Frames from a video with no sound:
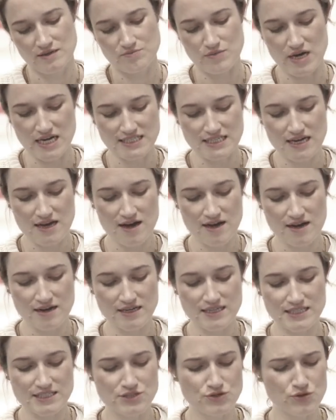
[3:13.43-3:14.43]
My
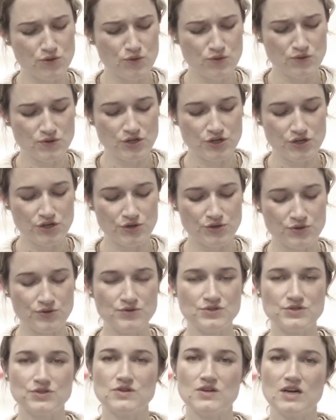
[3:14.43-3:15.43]
tongue is torn
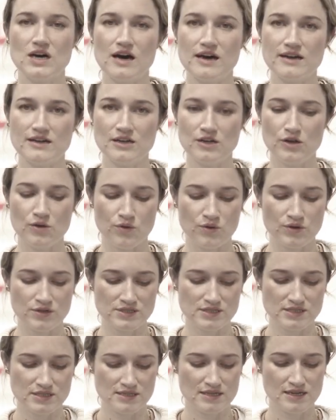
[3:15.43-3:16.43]
cocoons on garden
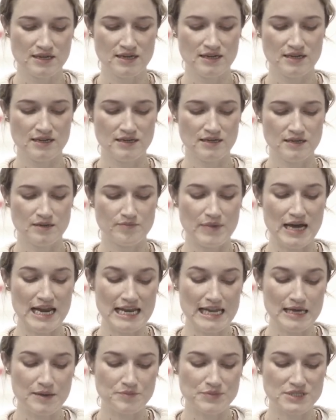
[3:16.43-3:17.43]
lawns. My
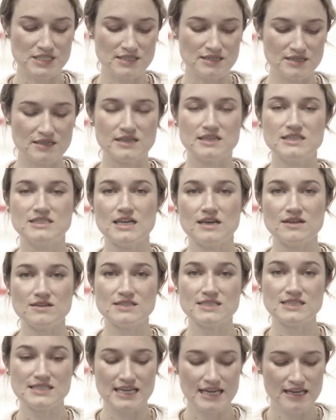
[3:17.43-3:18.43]
lips, the dull
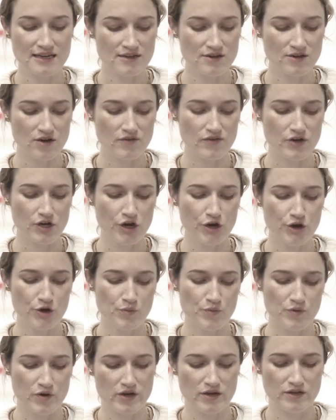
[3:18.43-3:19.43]
skin of a
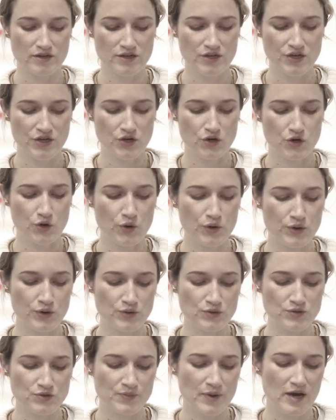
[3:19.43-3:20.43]
cobra
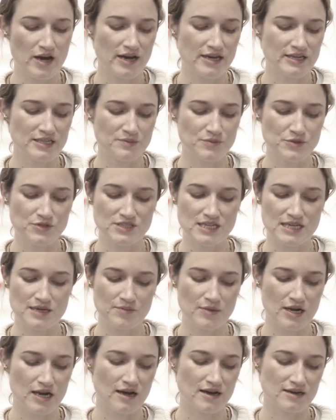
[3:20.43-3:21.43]
coiled behind
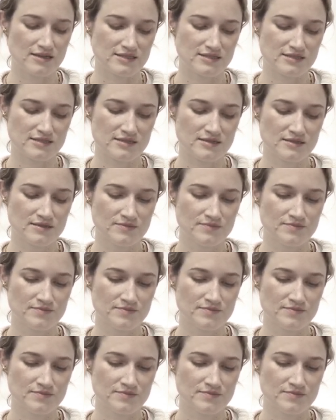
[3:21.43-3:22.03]
museum glass.